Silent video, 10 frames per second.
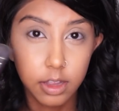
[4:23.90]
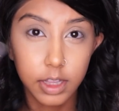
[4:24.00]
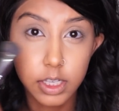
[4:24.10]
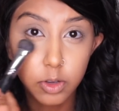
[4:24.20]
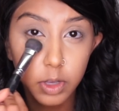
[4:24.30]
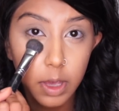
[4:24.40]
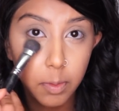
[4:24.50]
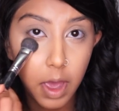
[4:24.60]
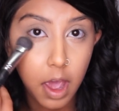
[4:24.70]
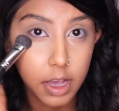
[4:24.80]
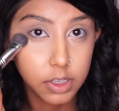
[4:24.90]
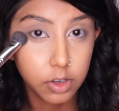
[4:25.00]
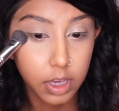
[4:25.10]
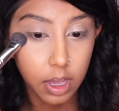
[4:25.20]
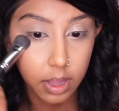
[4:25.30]
This will keep my eyes
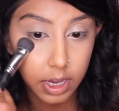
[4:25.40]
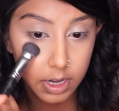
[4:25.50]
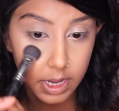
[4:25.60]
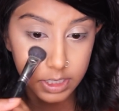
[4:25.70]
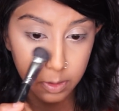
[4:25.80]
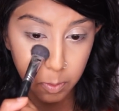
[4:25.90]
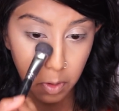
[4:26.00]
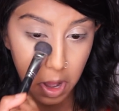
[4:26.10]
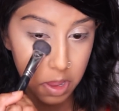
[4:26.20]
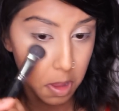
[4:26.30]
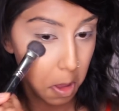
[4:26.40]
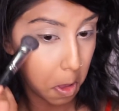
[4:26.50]
looking like nice and bright.